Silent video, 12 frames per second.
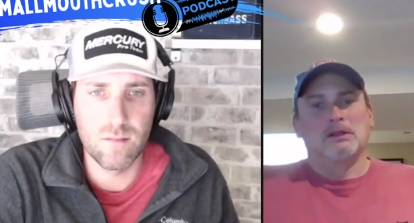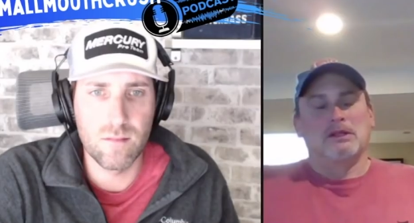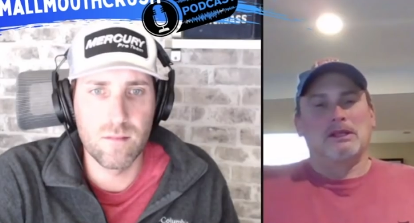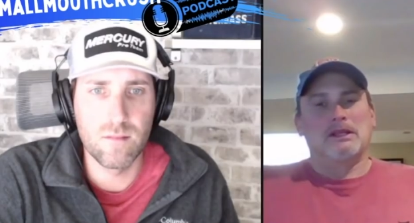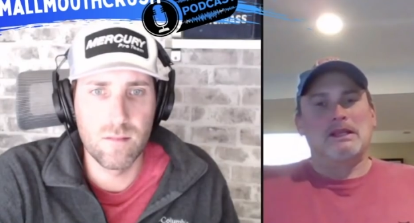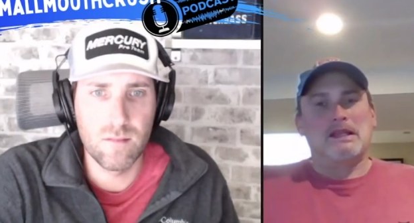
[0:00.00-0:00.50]

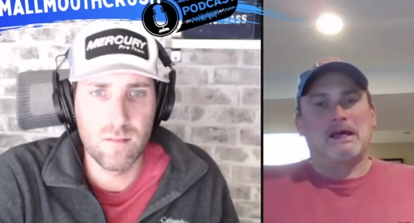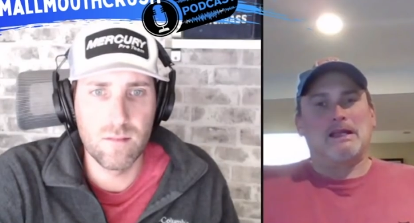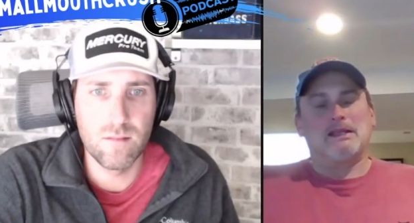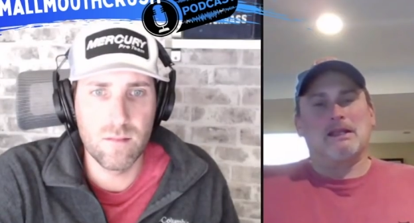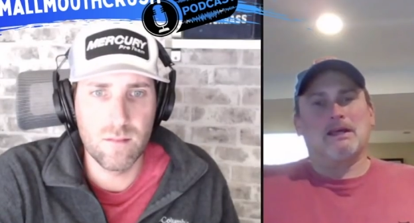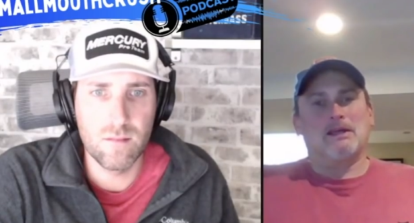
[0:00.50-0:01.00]
Speaker 1: in a
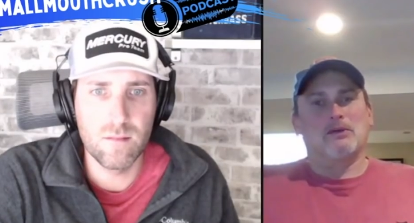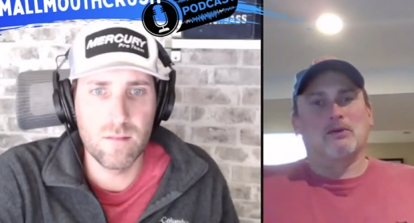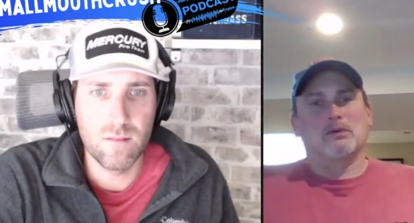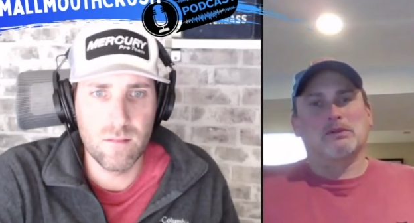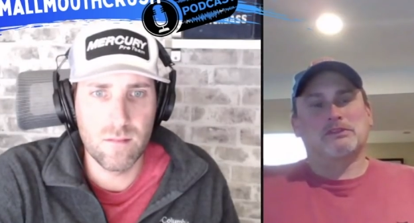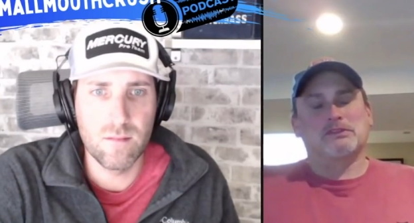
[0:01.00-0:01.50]
99
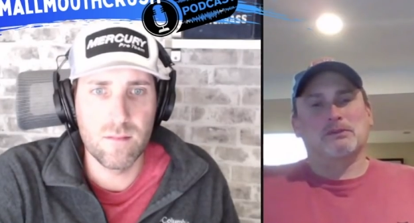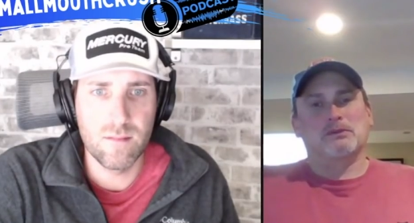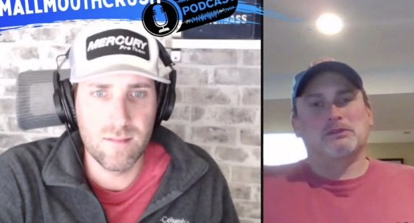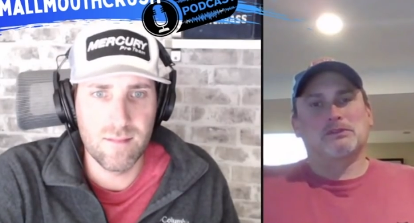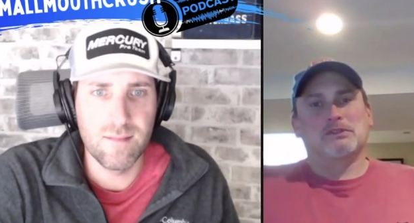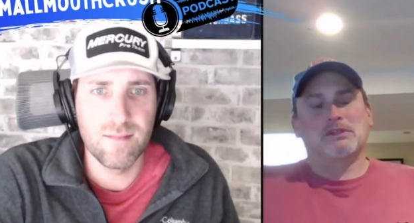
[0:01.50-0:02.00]
horse it
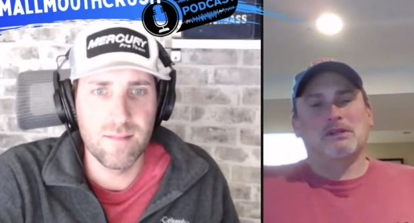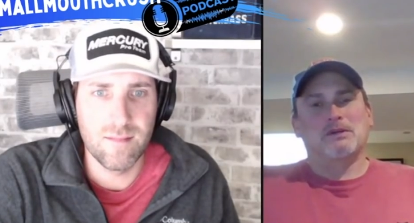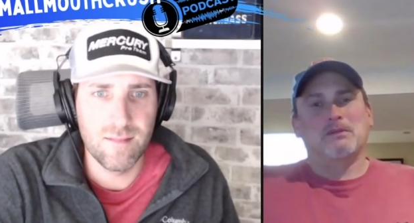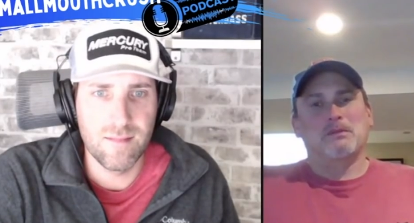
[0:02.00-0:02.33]
was uh,